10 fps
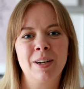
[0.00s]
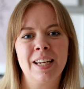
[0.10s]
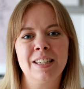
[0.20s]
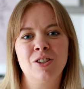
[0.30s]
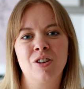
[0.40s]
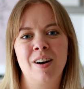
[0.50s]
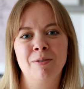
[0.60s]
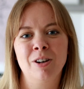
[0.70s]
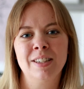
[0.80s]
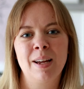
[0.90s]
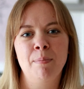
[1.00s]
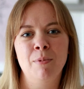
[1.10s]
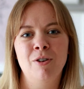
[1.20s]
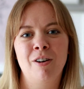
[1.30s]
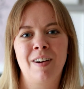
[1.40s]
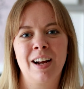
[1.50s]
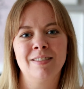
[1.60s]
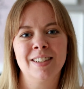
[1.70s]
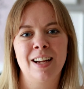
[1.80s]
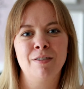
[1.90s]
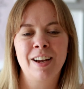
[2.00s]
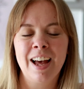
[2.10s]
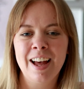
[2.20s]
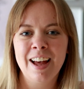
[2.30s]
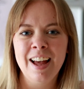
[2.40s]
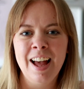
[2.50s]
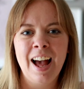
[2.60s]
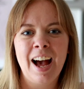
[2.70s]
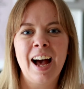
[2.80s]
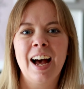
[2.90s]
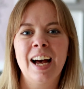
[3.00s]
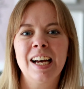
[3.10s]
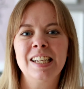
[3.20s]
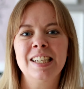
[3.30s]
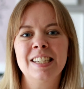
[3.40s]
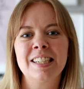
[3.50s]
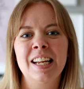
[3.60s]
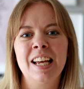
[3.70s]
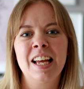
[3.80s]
my Instagram content more around self-care, and